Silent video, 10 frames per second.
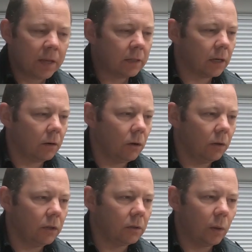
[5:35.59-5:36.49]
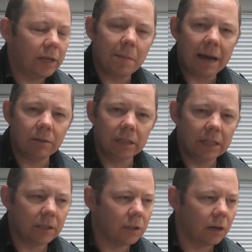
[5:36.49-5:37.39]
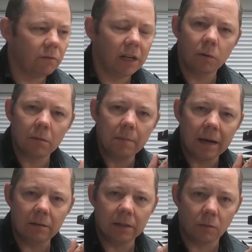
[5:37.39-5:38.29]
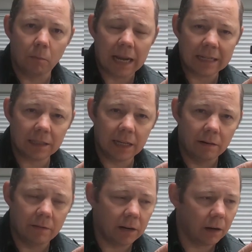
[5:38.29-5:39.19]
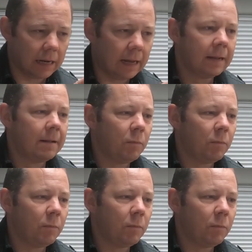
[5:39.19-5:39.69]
So when you're mounting this, you don't really want to be mounting this on plastic or anything like that,